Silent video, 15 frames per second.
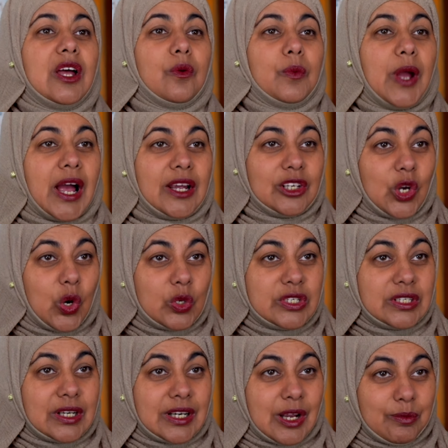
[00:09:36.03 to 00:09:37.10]
We had a
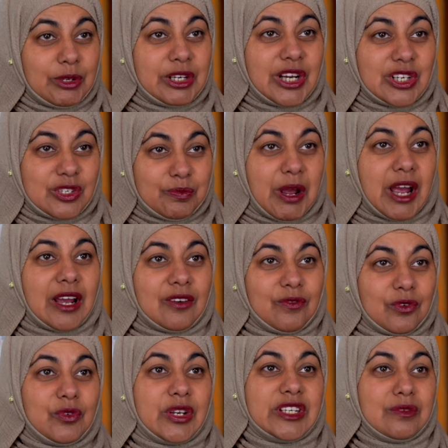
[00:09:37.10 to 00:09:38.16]
concert a couple of years back,
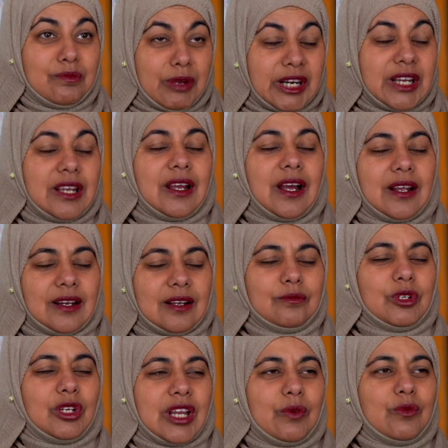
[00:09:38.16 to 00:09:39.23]
raising money,
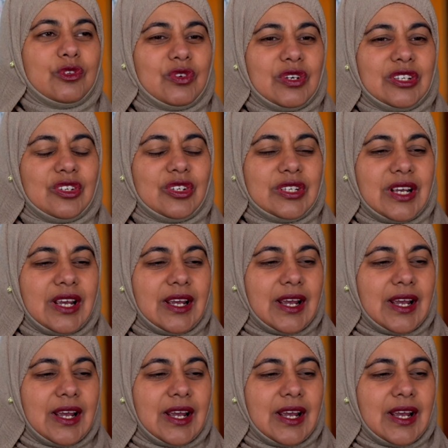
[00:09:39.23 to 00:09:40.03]
alhamdulillah, that was really good.